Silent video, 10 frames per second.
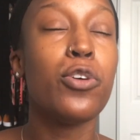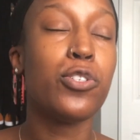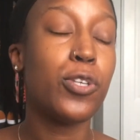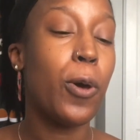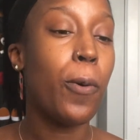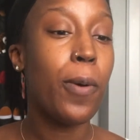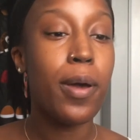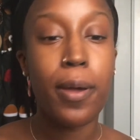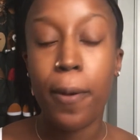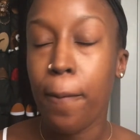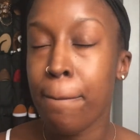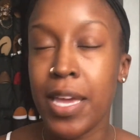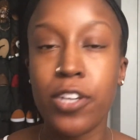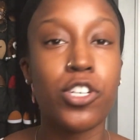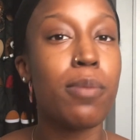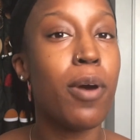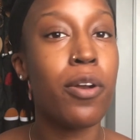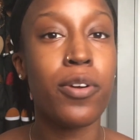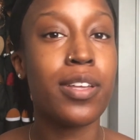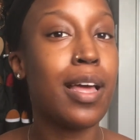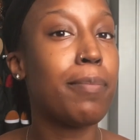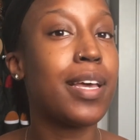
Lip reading: So make sure you're monitoring that,